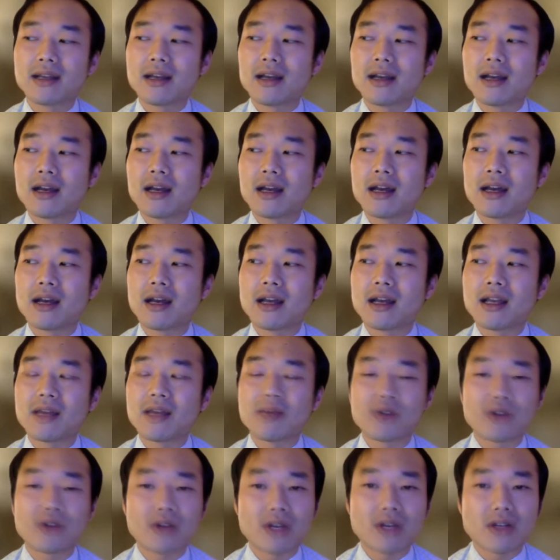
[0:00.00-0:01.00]
an
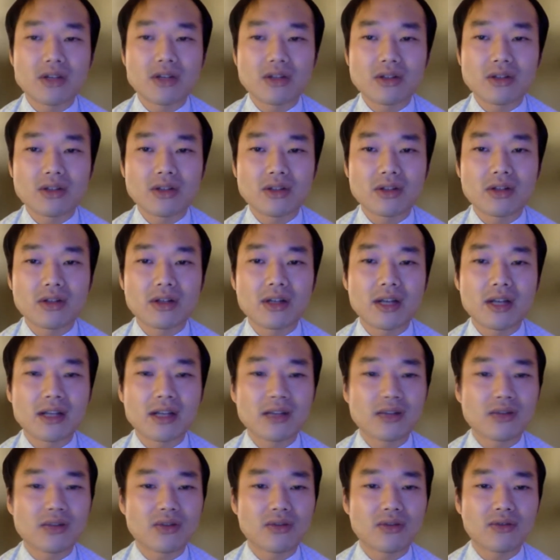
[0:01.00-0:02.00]
immigration attorney, as
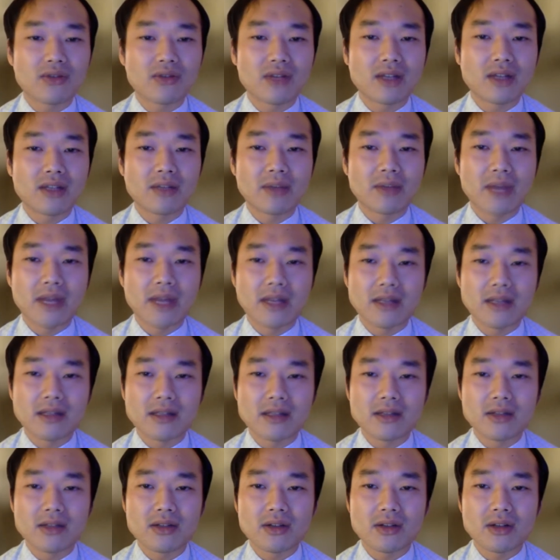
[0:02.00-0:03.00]
a juvenile dependency
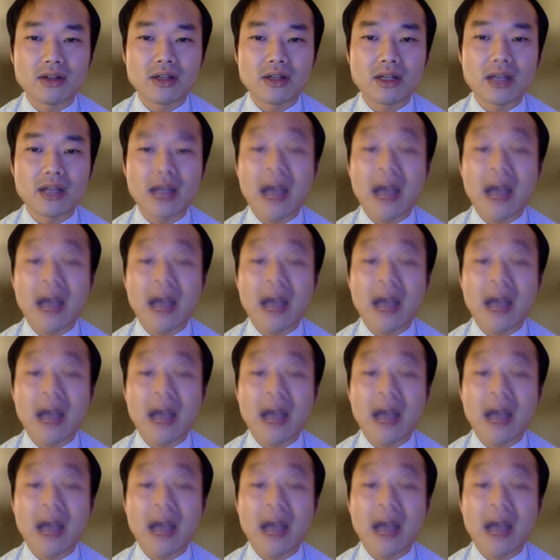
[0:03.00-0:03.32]
attorney